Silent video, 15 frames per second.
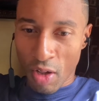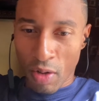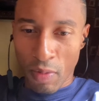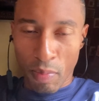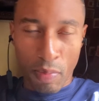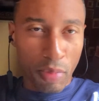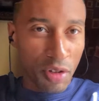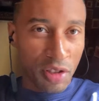
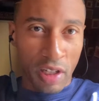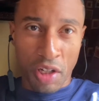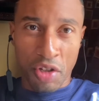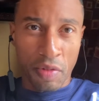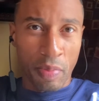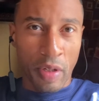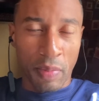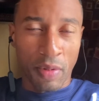percentage
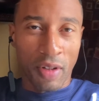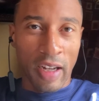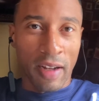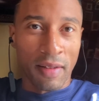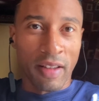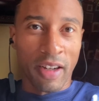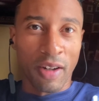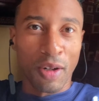of people
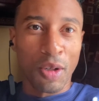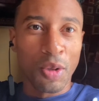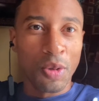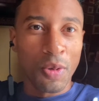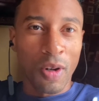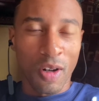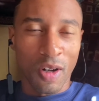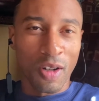out there who
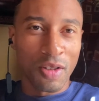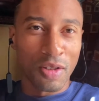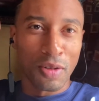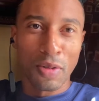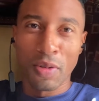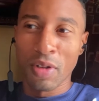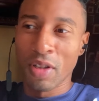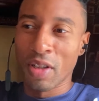are
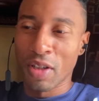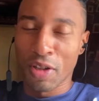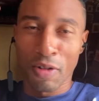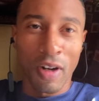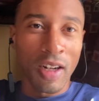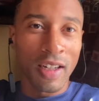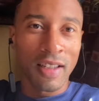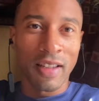also
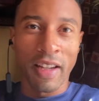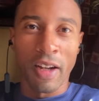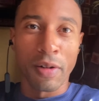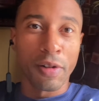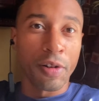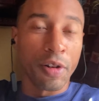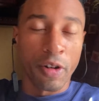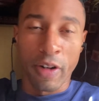chronically
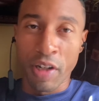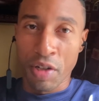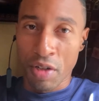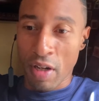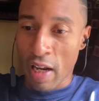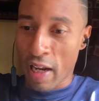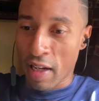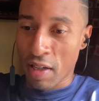undernourished
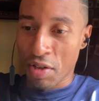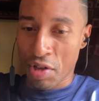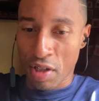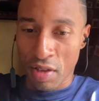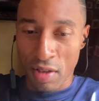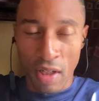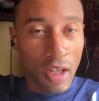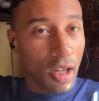and
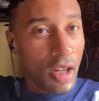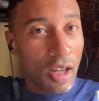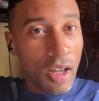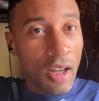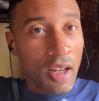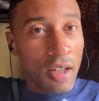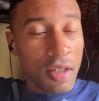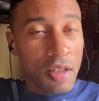just
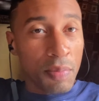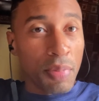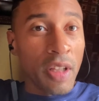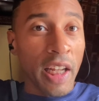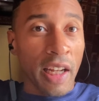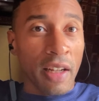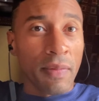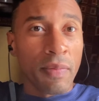
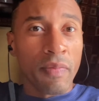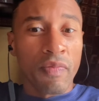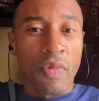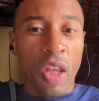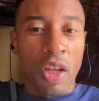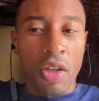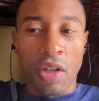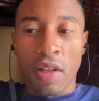depleted.
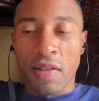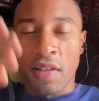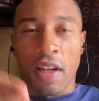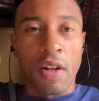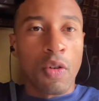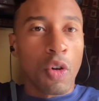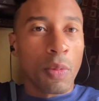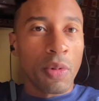You can see a
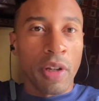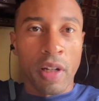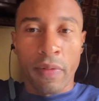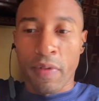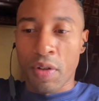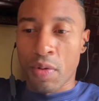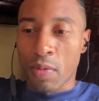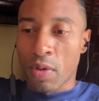normal
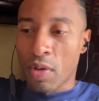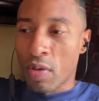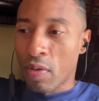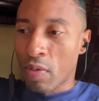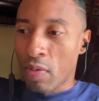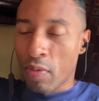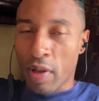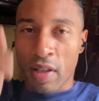individual
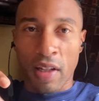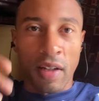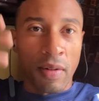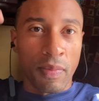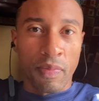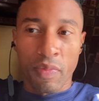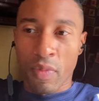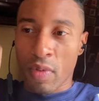with
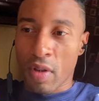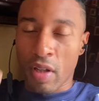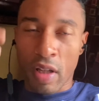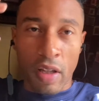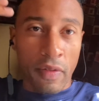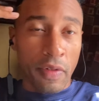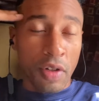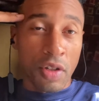
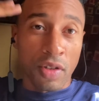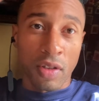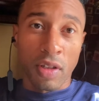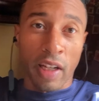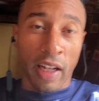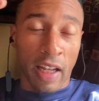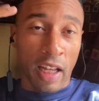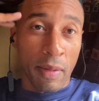if you just
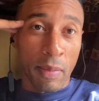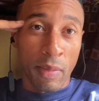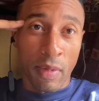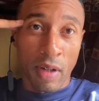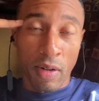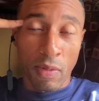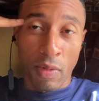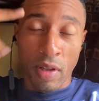look at him
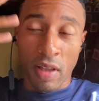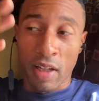with